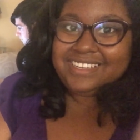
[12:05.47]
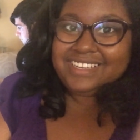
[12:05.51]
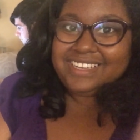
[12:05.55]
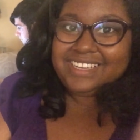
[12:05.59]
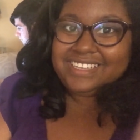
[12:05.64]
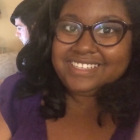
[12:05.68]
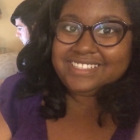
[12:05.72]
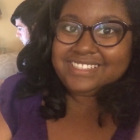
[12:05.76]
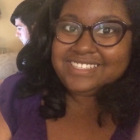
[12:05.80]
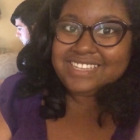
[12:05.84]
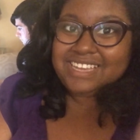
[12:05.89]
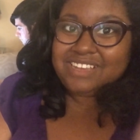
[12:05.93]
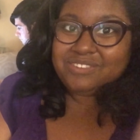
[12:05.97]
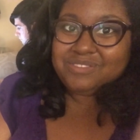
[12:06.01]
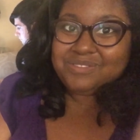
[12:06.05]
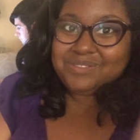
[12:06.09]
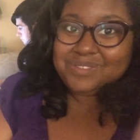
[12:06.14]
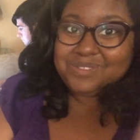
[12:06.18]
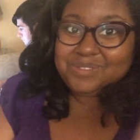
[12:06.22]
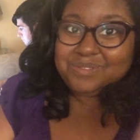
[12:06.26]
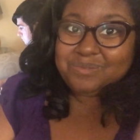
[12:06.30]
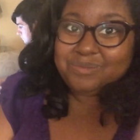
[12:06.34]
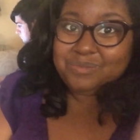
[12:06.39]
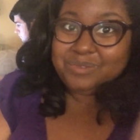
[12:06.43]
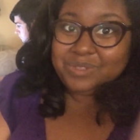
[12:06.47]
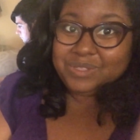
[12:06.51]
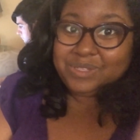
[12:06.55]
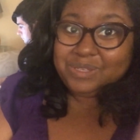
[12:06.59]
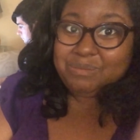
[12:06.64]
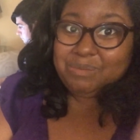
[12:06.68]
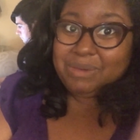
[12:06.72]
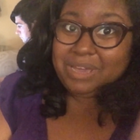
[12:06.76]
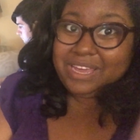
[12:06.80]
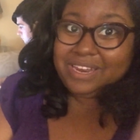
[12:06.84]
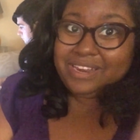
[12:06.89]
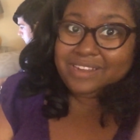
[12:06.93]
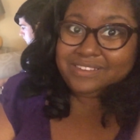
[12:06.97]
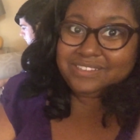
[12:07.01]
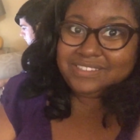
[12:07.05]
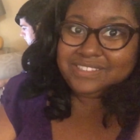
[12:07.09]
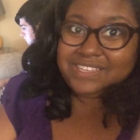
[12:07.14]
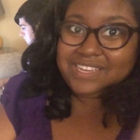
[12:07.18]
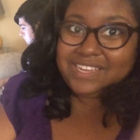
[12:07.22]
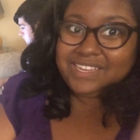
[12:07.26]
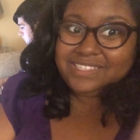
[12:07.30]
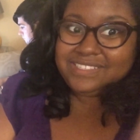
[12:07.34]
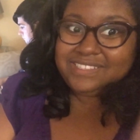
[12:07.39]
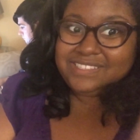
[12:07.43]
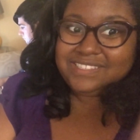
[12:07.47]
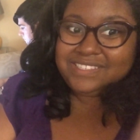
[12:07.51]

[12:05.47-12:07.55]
it sounds really bad outside.